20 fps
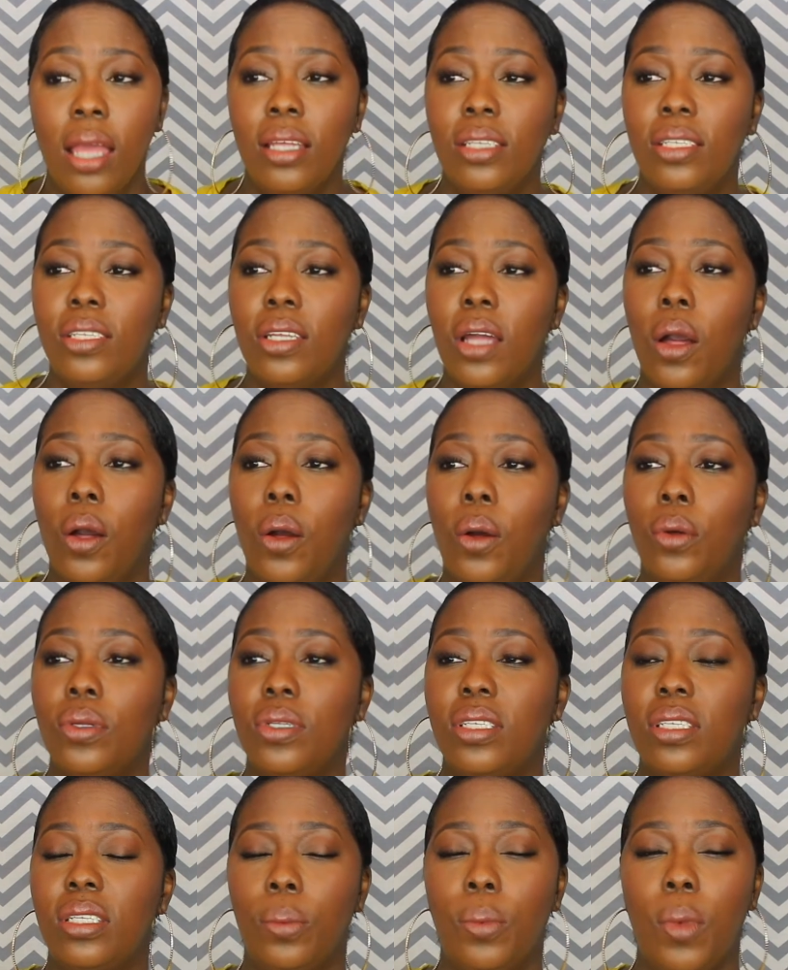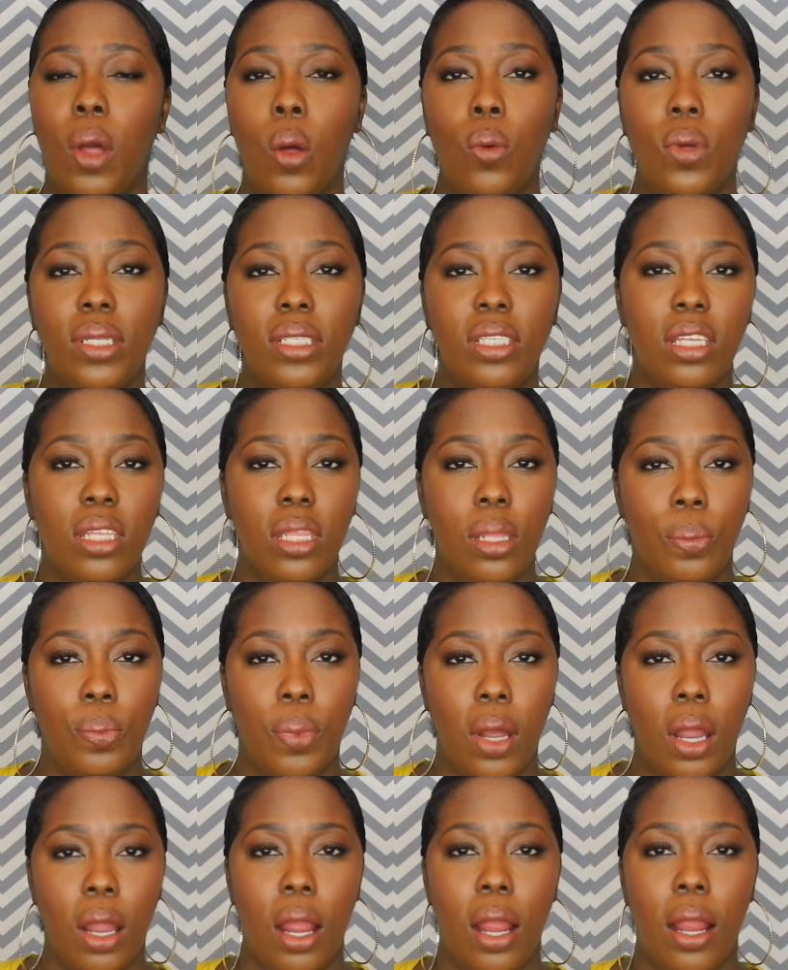So Simone went to the
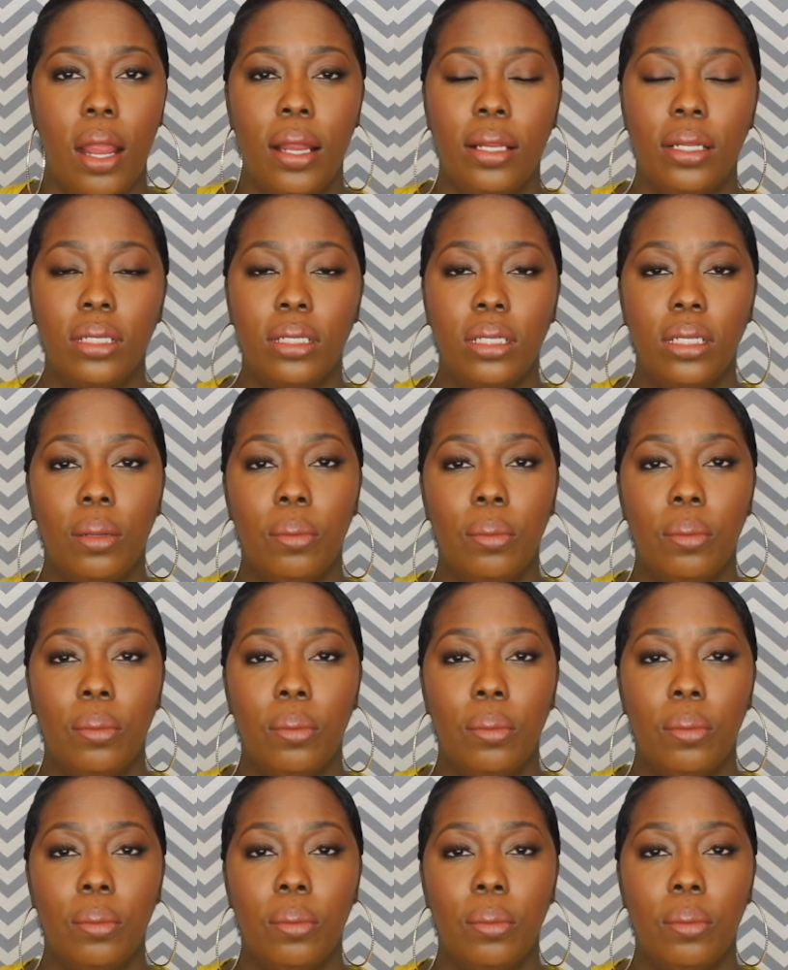bar.